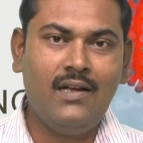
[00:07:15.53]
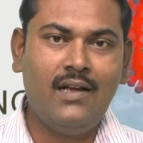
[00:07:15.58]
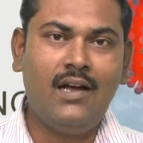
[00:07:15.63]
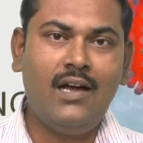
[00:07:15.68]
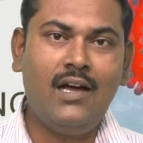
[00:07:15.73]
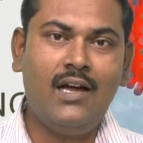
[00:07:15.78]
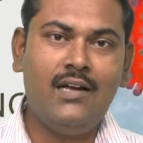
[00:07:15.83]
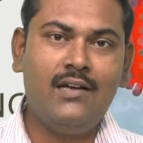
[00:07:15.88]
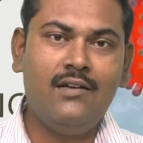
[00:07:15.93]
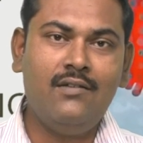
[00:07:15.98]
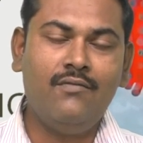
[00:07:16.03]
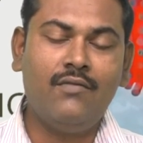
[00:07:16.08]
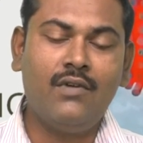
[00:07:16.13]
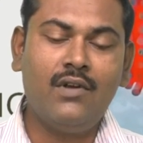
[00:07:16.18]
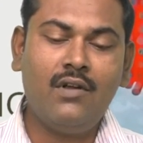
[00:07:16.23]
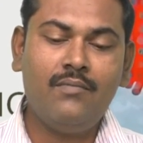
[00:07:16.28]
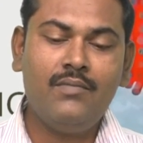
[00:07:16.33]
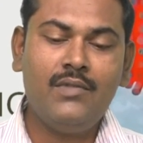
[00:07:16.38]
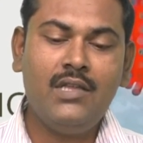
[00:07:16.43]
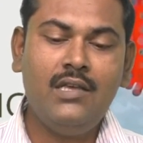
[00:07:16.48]
And one
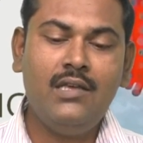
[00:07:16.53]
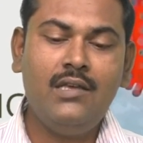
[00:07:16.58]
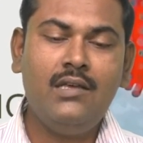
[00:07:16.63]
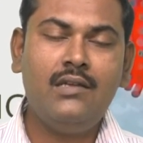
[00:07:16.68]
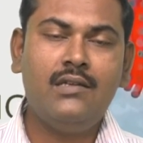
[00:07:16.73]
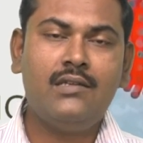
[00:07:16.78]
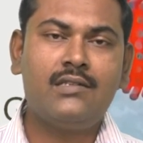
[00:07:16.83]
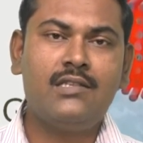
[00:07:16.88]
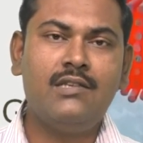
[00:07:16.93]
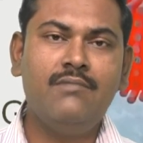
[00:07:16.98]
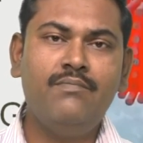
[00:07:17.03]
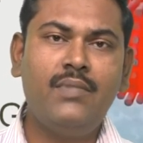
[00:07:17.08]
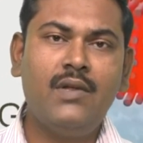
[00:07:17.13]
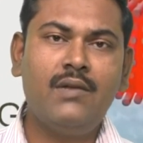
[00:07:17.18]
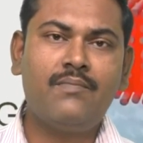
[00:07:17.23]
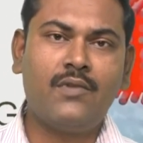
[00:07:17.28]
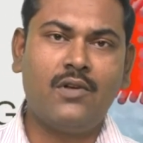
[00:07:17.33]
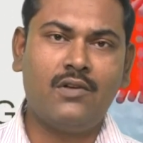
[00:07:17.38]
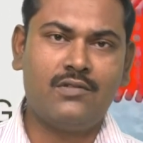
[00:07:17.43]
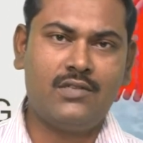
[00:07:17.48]
of the simple
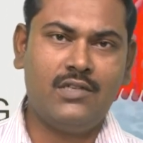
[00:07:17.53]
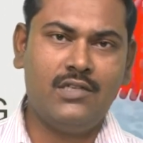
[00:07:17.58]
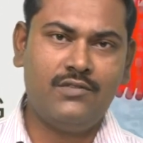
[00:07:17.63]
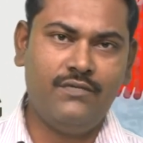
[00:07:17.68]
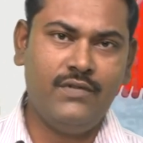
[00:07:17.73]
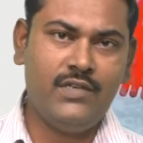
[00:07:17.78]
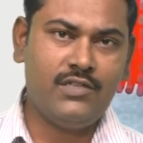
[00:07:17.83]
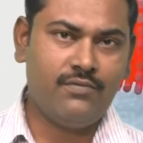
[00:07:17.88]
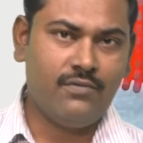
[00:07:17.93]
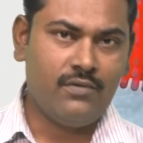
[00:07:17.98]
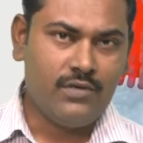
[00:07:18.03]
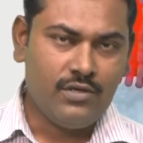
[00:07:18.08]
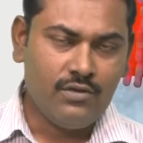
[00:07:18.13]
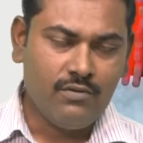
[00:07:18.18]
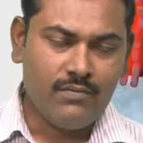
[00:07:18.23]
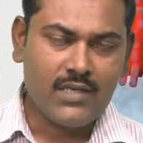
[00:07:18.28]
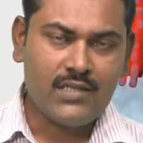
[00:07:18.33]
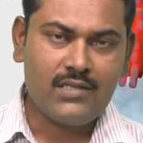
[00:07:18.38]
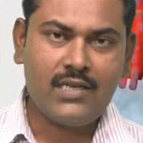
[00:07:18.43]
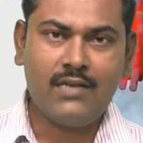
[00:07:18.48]
process which you
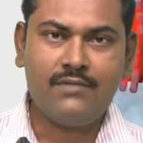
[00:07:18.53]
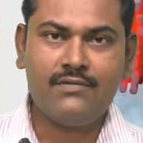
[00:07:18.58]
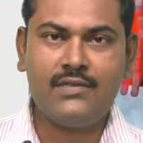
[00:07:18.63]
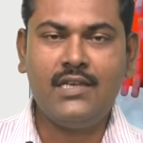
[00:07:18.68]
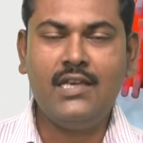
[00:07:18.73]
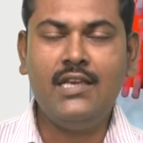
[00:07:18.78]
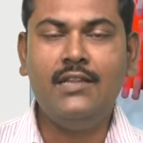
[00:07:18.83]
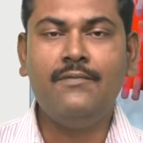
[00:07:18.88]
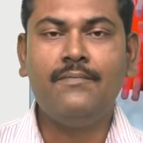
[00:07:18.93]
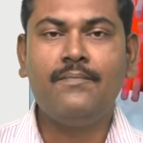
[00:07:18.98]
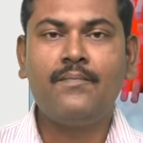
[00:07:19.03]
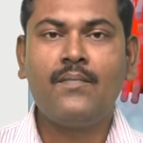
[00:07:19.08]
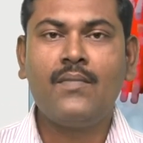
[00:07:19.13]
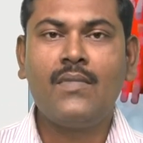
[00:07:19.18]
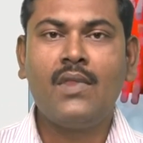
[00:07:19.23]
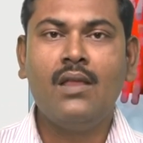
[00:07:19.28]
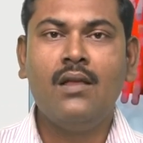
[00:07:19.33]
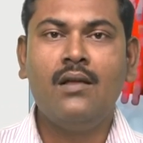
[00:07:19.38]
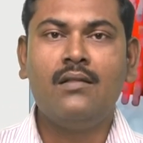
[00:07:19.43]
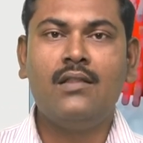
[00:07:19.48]
must have seen,
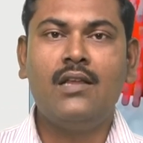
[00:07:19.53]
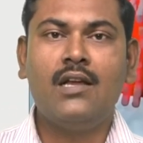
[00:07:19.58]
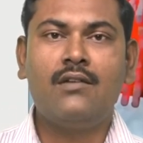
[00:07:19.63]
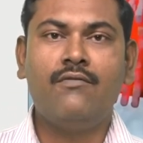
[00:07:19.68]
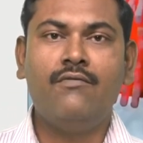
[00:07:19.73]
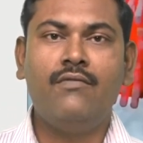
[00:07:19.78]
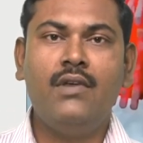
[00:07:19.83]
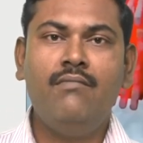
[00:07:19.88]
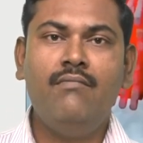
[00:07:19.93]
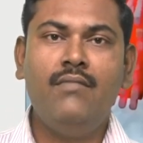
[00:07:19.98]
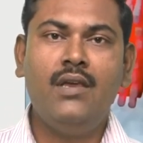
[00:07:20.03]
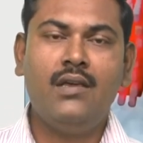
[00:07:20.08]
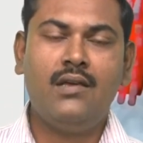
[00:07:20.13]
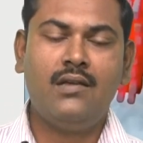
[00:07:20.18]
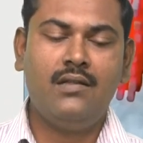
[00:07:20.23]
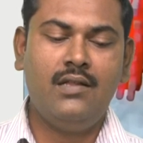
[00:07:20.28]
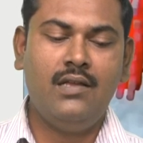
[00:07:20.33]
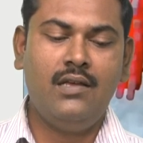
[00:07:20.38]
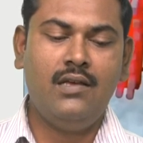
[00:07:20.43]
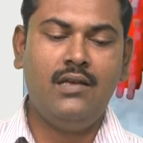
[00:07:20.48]
that we make
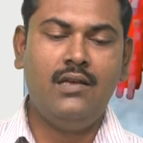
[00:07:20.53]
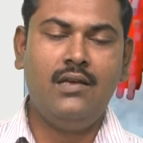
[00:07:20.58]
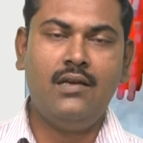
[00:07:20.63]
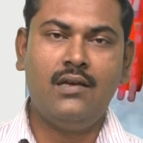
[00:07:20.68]
the